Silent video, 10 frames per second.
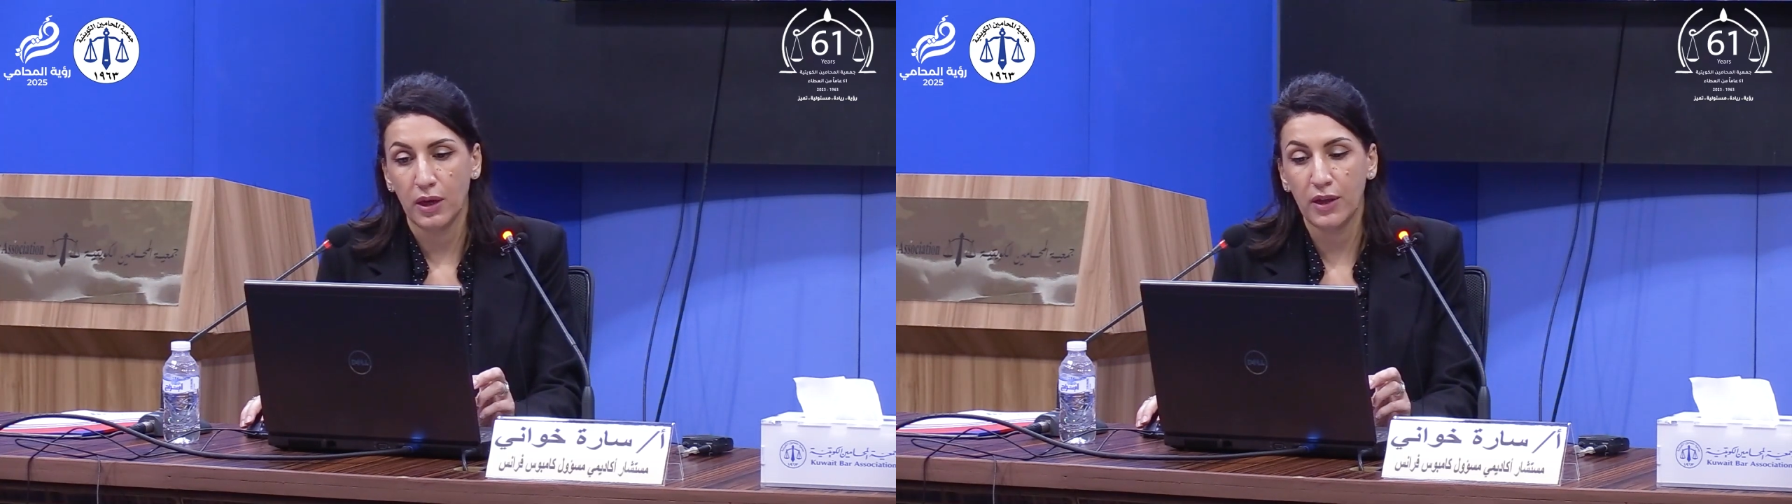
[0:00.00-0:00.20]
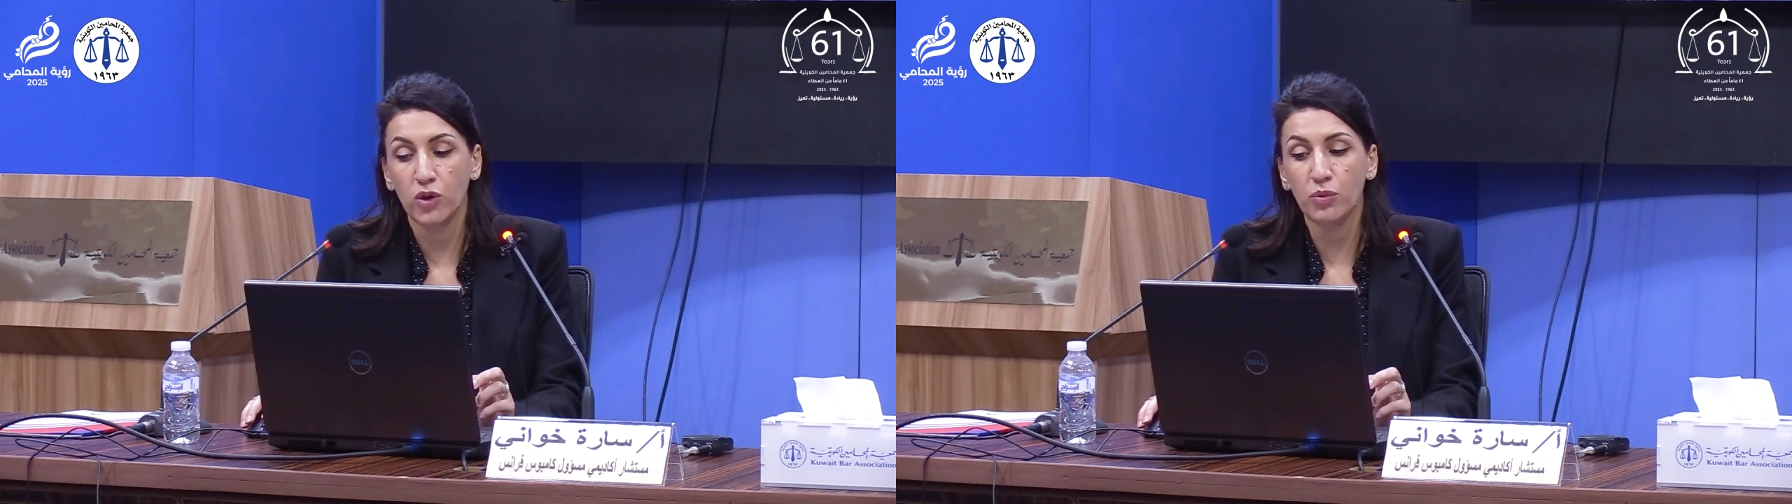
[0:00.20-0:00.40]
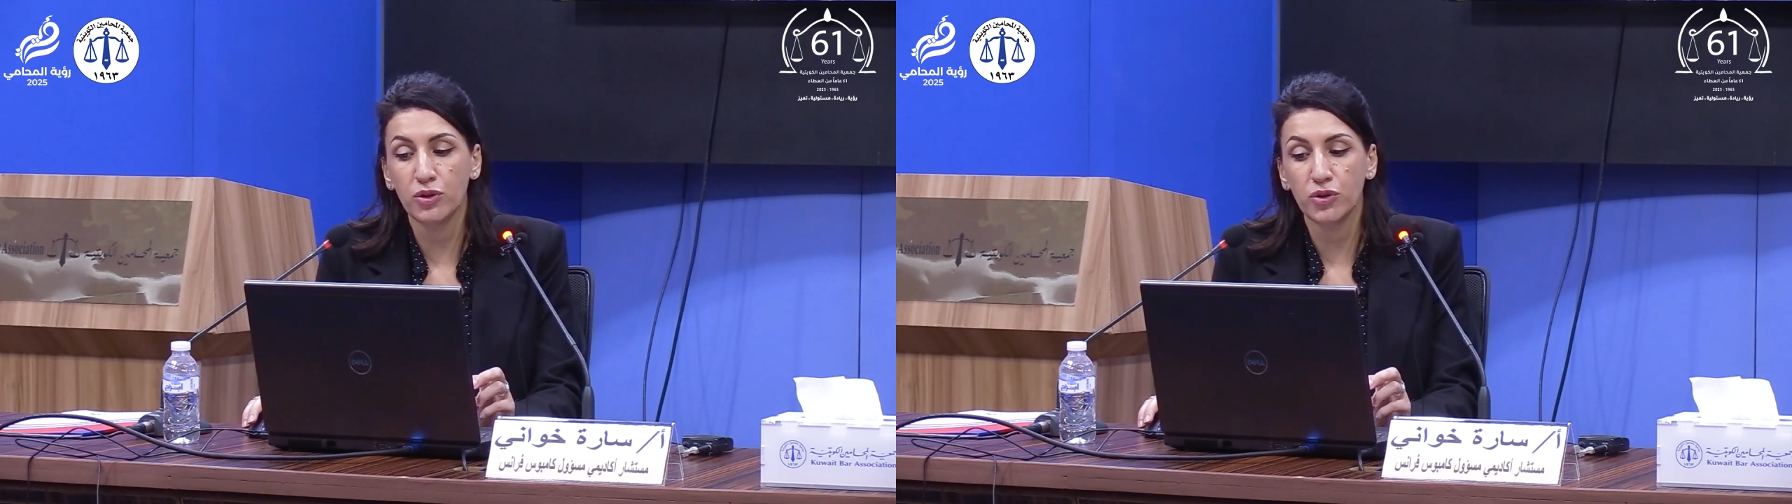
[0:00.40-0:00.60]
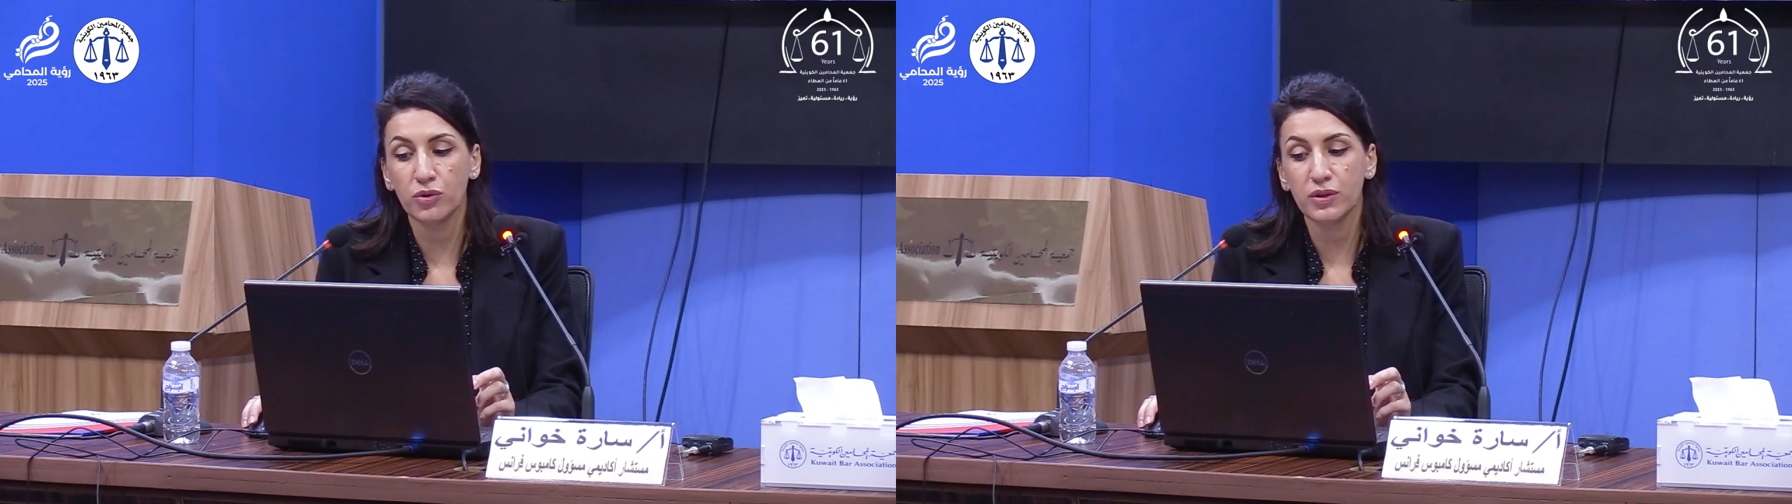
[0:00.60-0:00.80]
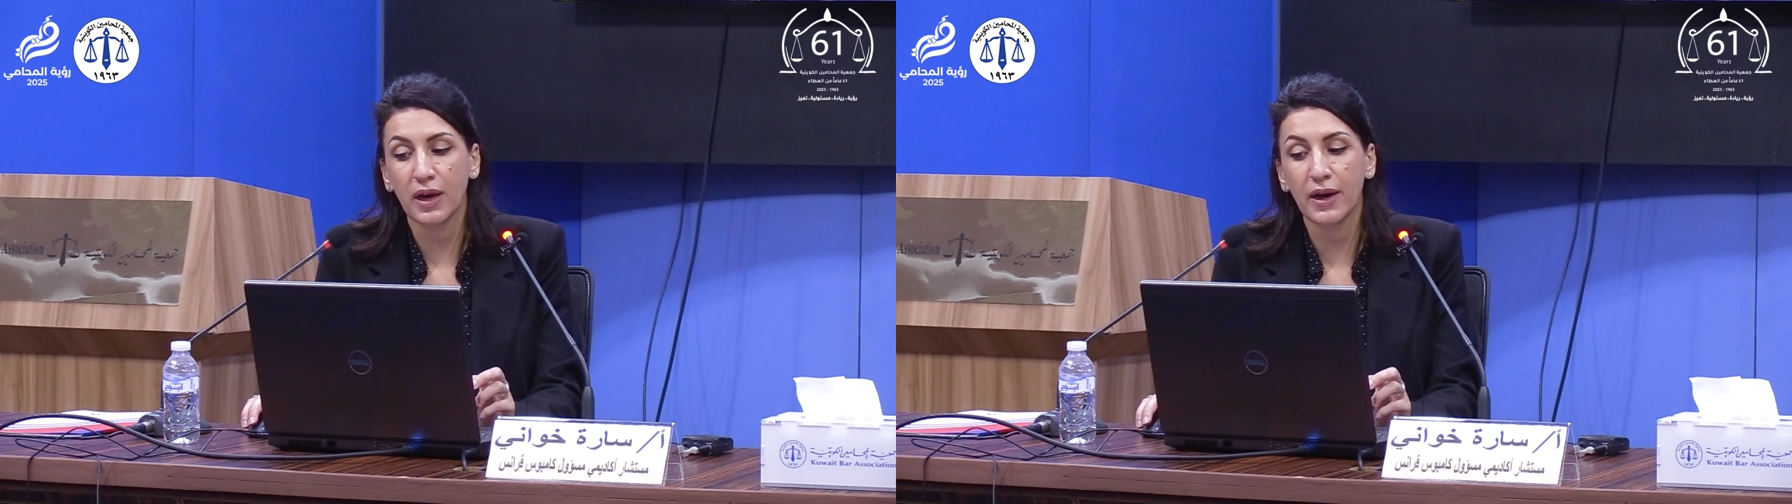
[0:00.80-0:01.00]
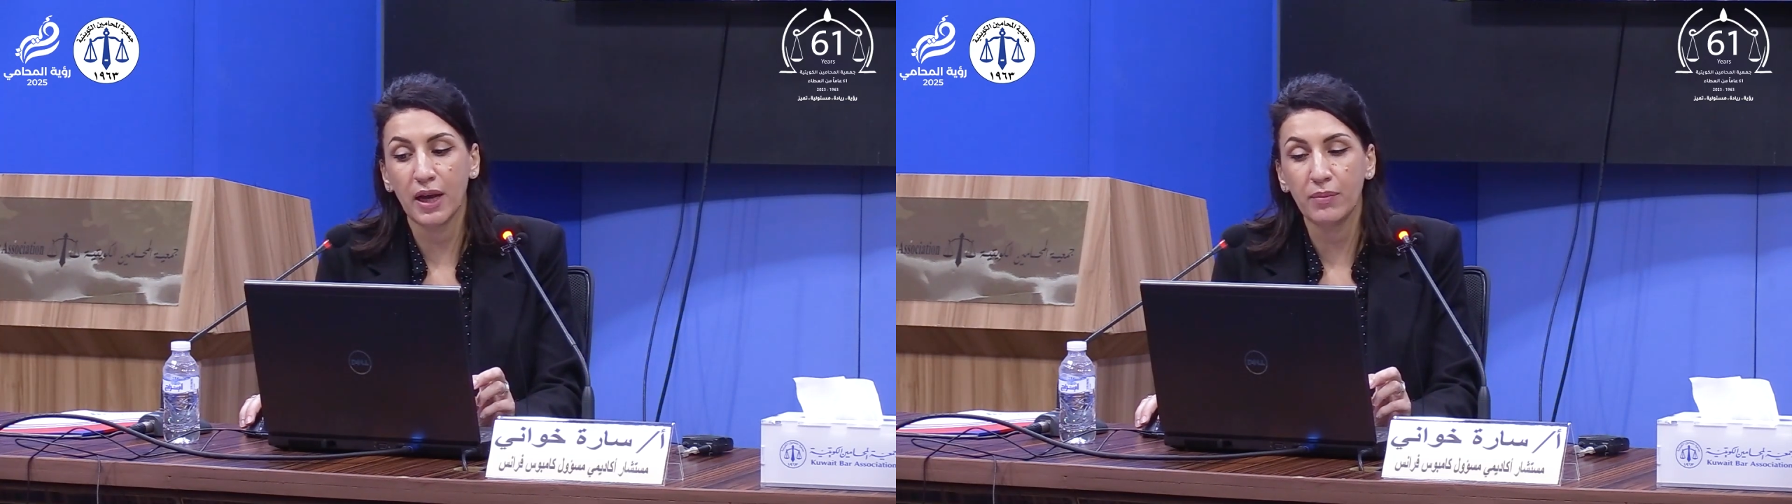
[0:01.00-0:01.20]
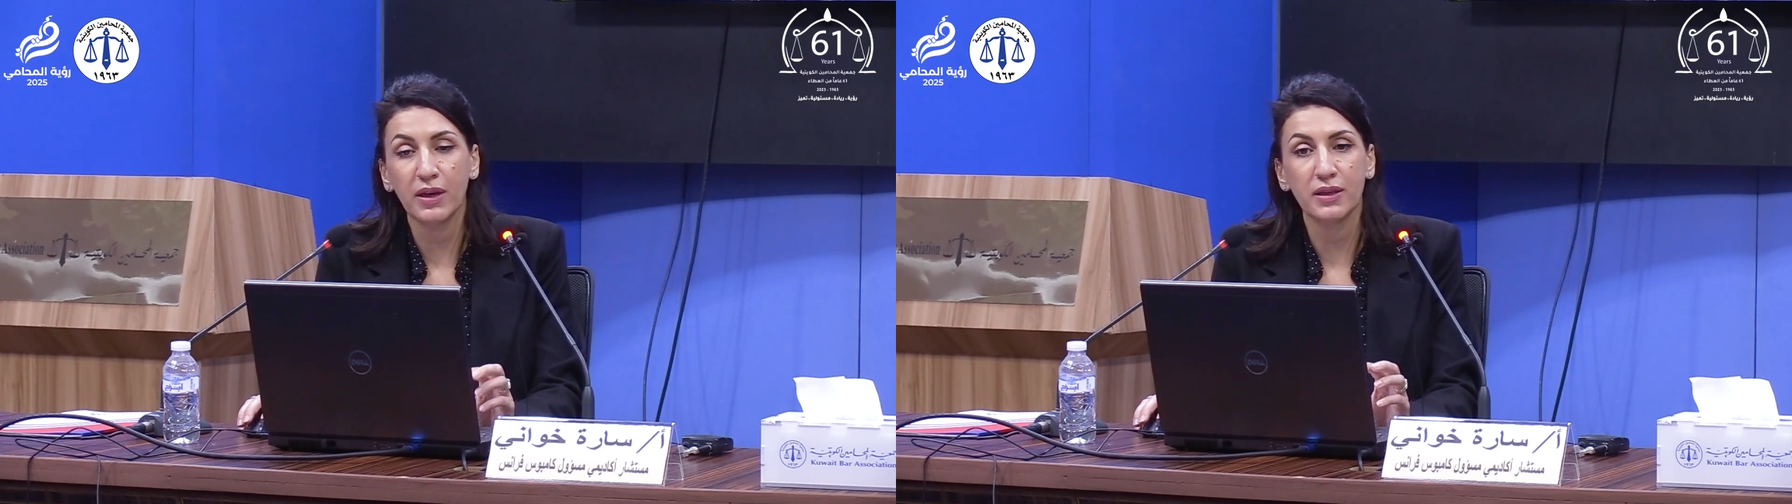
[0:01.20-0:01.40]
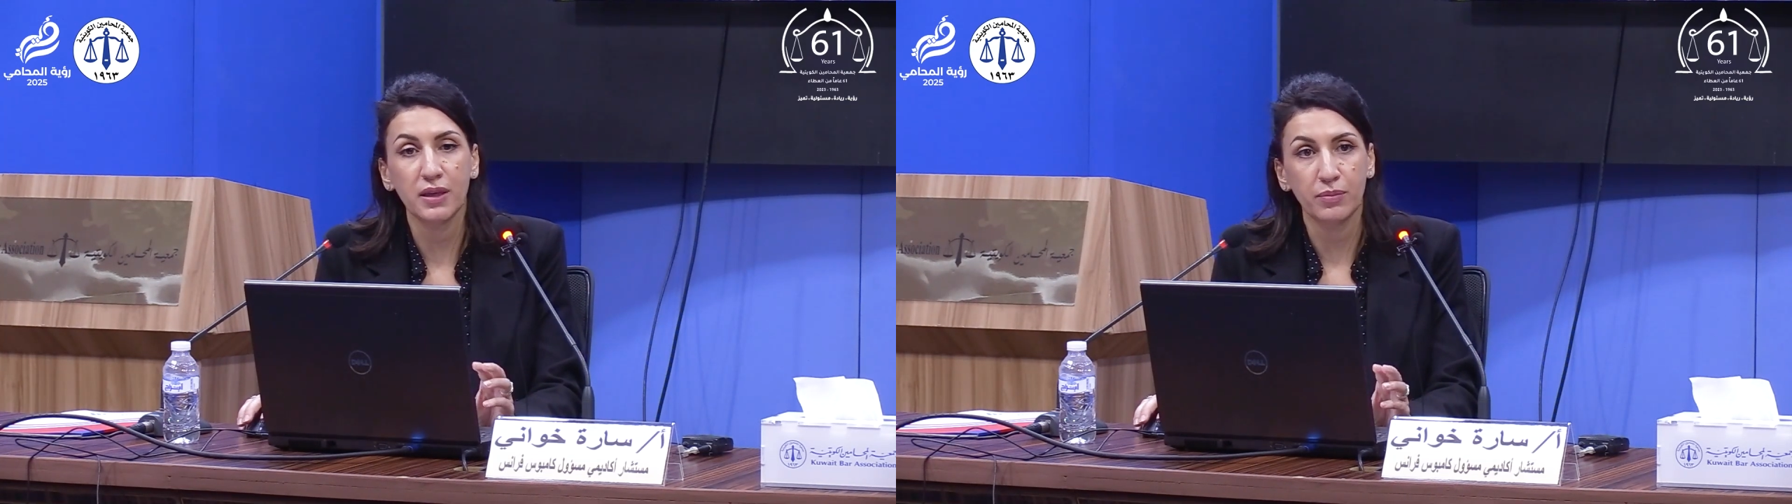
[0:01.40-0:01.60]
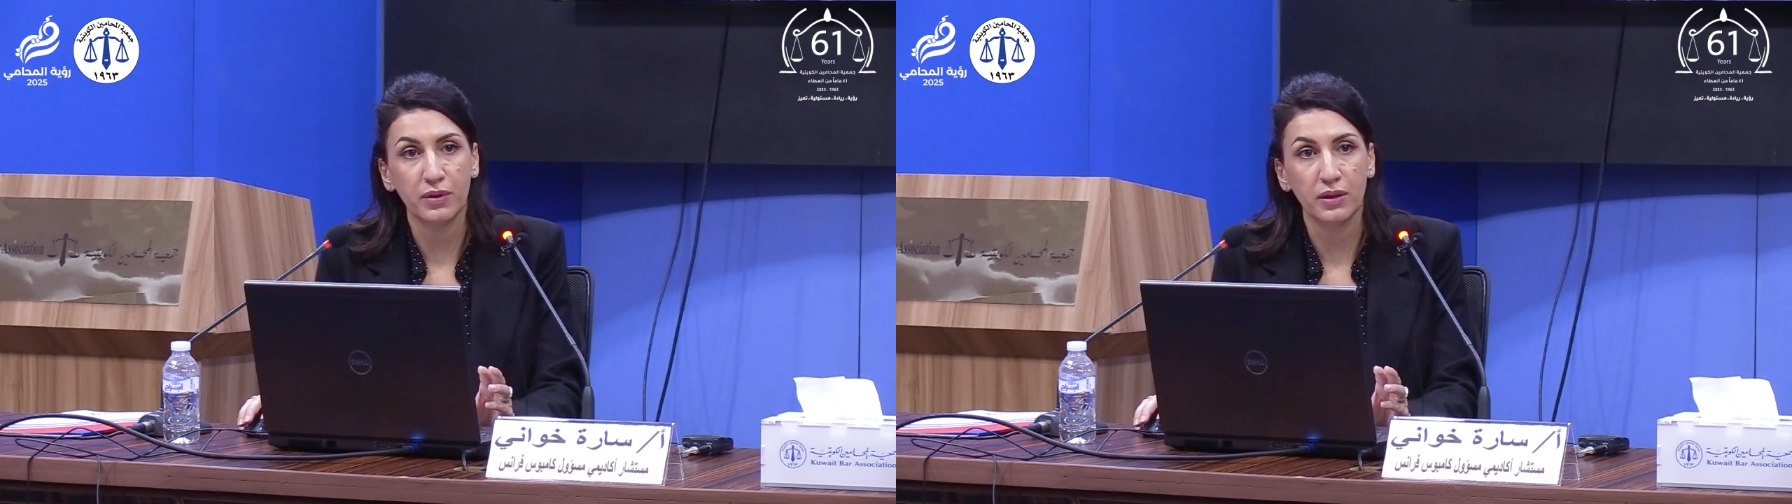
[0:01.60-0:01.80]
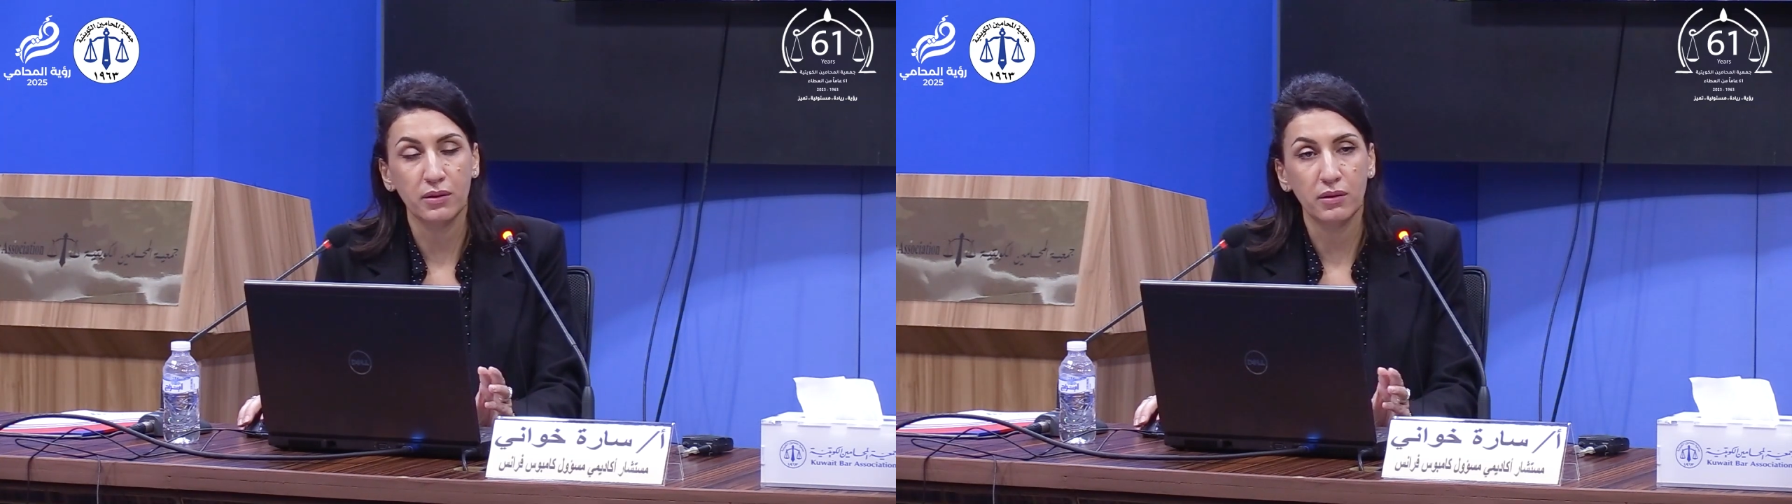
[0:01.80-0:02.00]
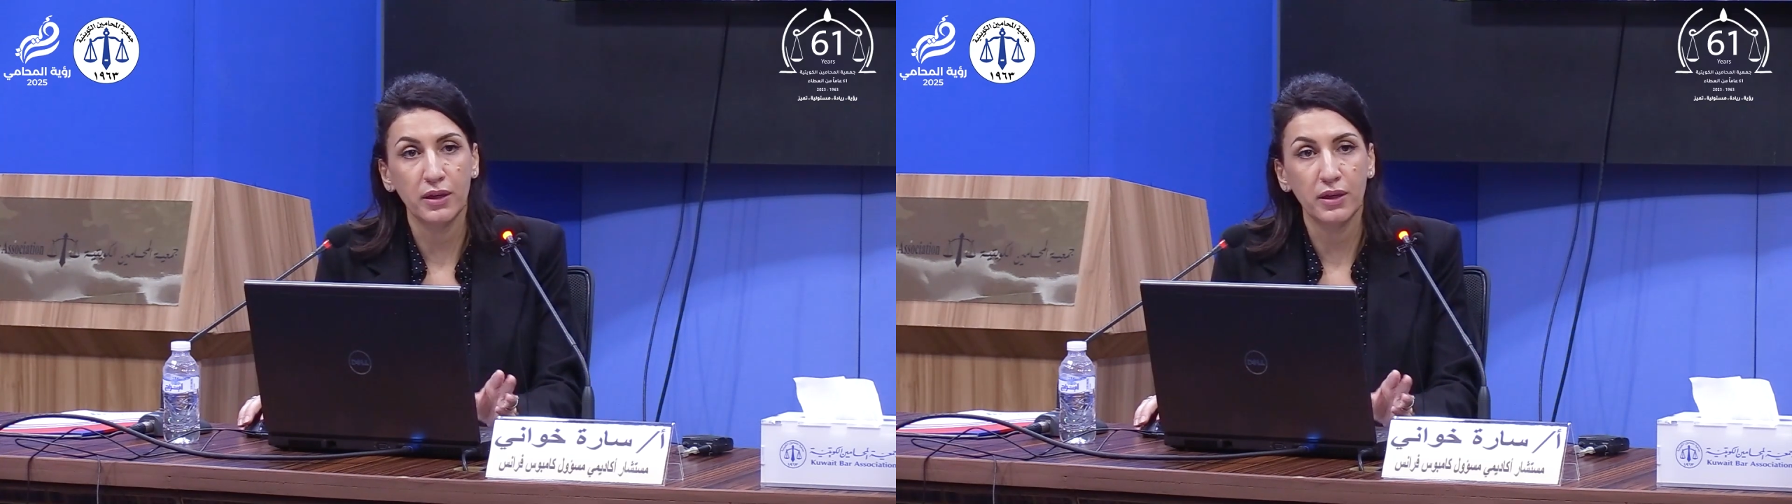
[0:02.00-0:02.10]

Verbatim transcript: And you will choose I am accepted.